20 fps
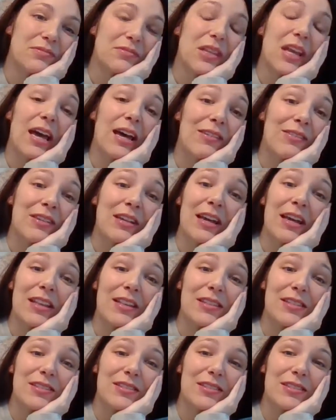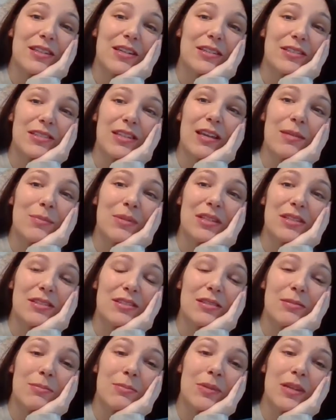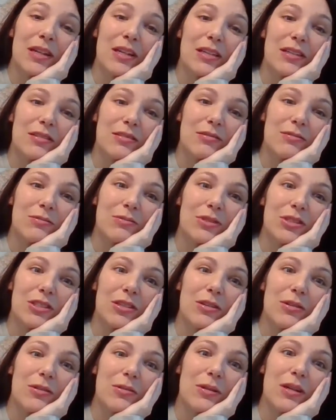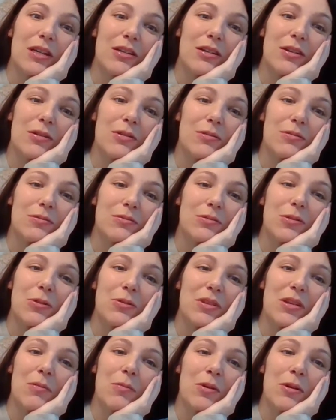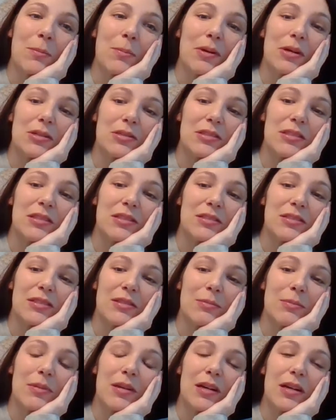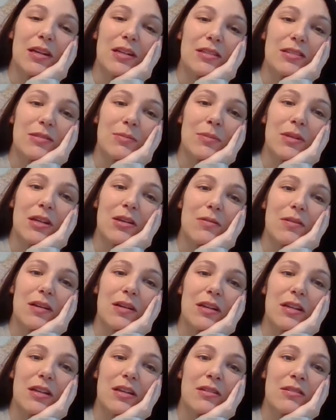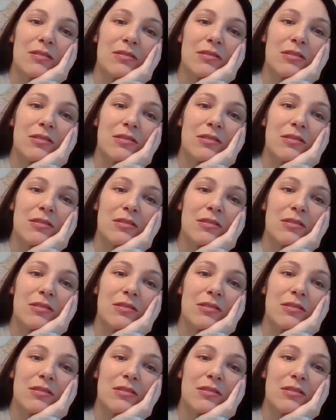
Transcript: I haven't had this assignment submitted, so I know only one person submitted it to me already.